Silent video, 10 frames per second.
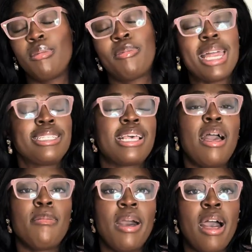by the
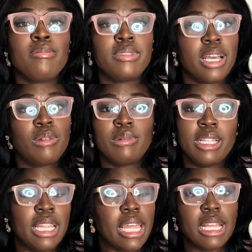time I'm done with
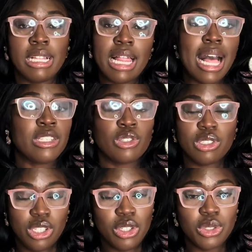like a glass or
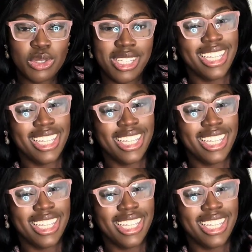two